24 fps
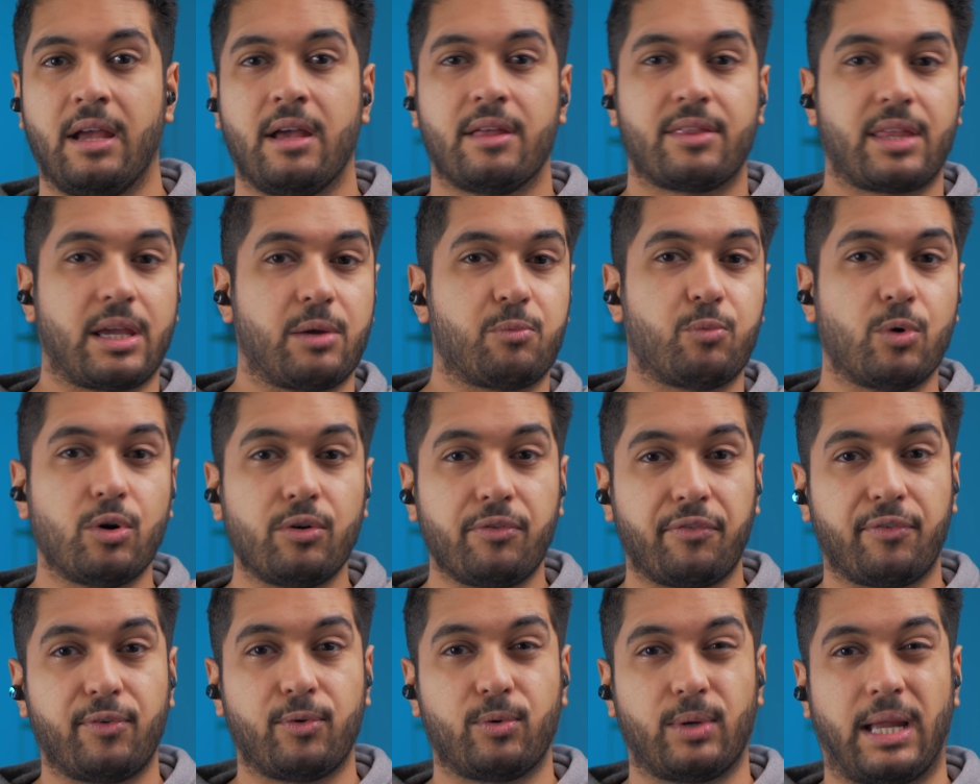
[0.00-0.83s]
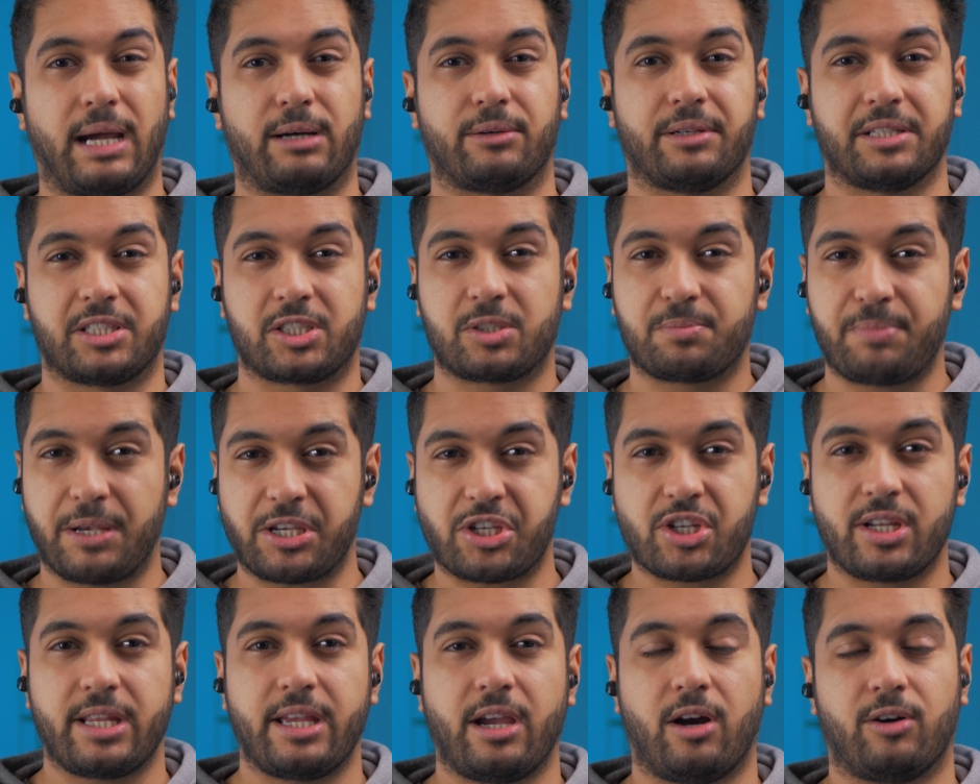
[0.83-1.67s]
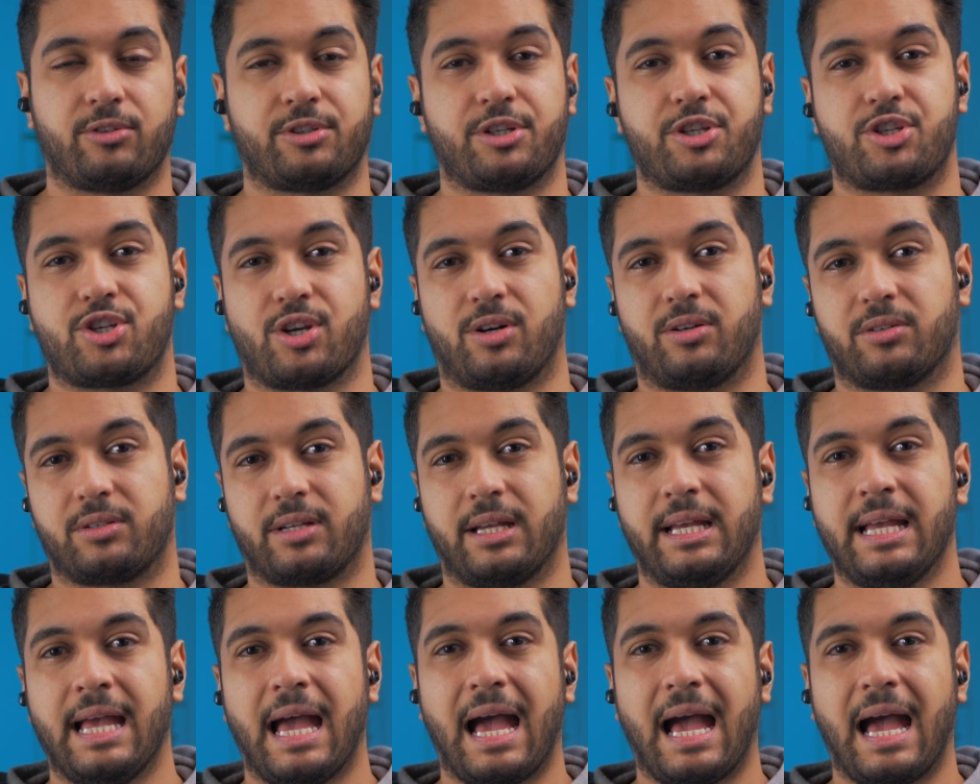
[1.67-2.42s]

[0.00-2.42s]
they will fall out, especially on a jog.